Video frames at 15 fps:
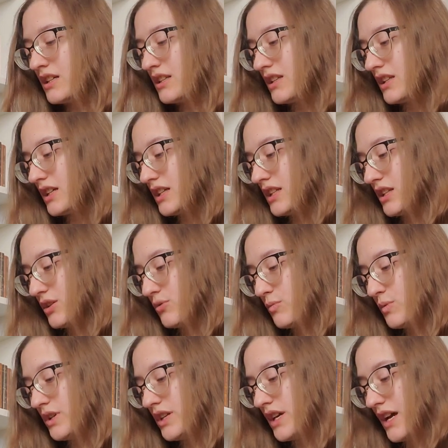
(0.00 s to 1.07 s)
Then
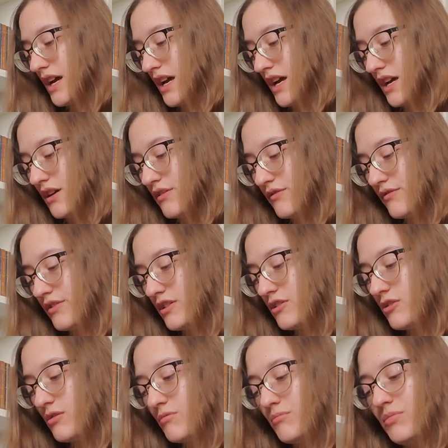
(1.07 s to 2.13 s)
we have
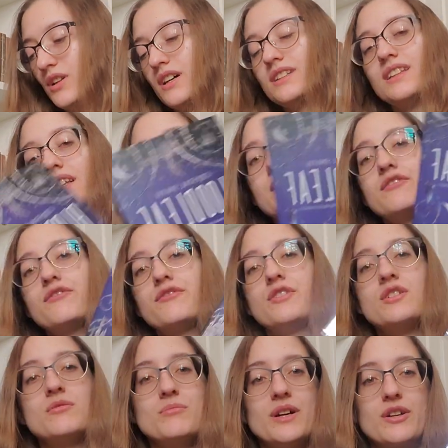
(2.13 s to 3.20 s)
Bloodleaf
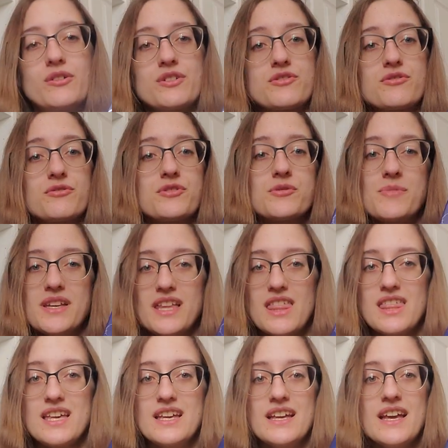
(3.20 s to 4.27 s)
by Crystal Smith.
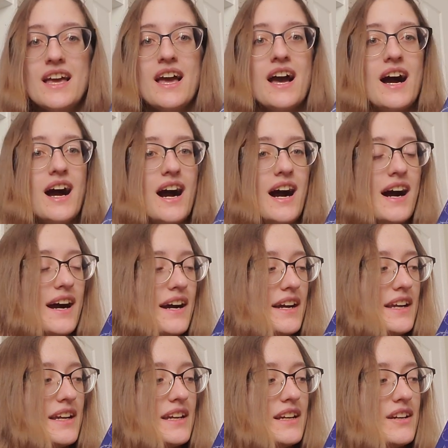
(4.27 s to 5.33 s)

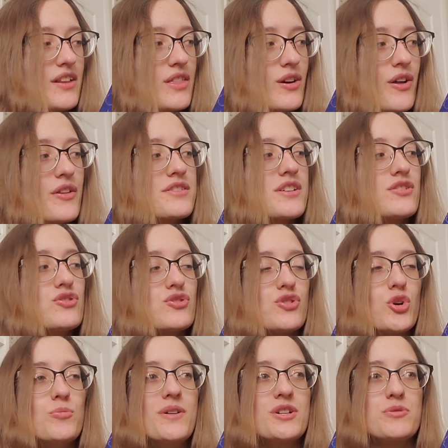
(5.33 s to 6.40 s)
I thought this had
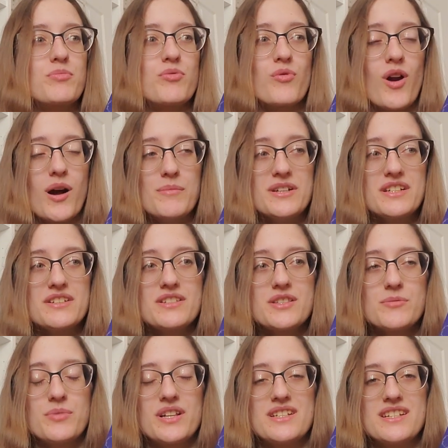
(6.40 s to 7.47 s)
so much promise,
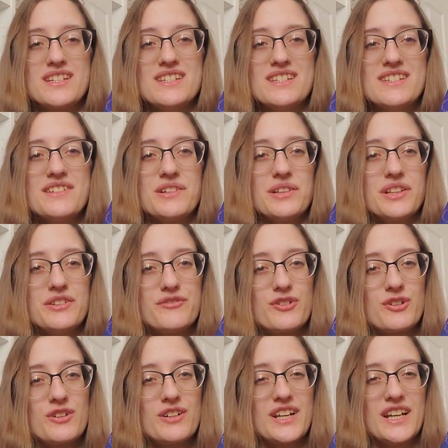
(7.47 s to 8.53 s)
but it didn't
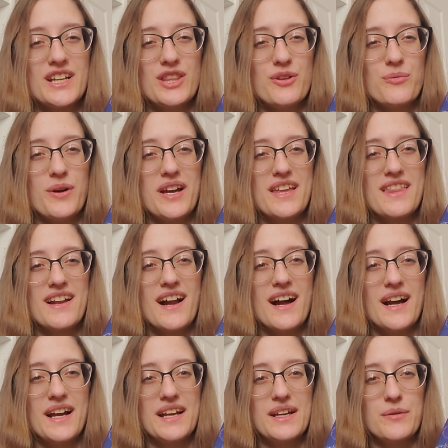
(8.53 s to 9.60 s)
deliver in the way that
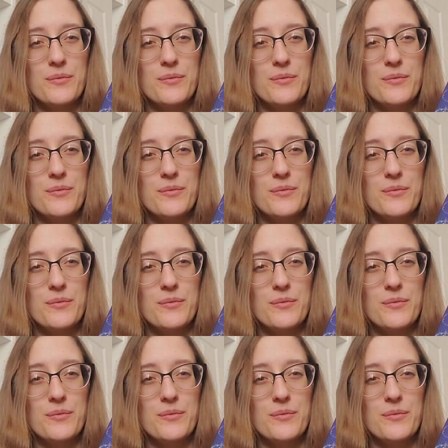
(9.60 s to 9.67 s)
I